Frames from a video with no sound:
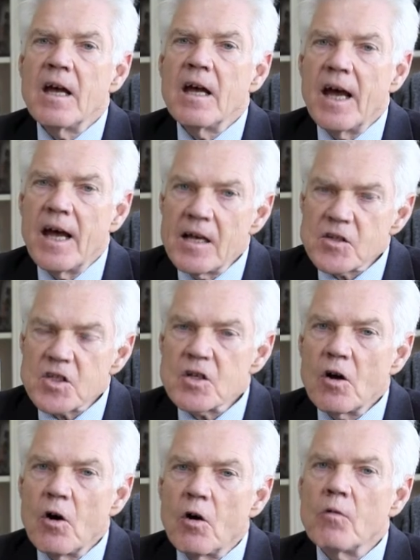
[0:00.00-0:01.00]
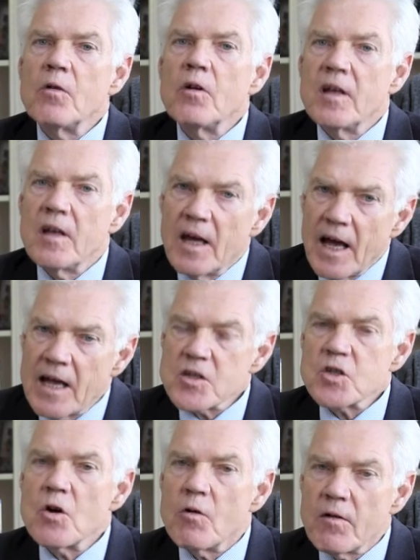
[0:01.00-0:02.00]
has
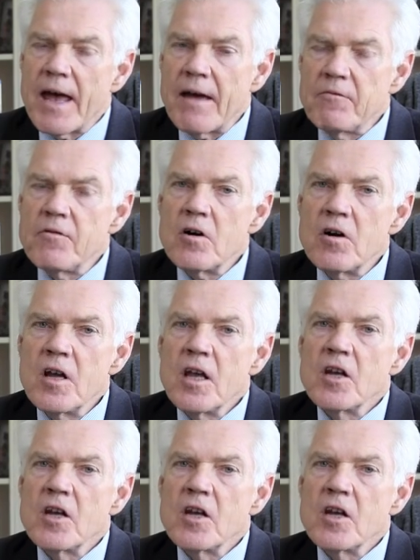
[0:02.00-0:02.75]
however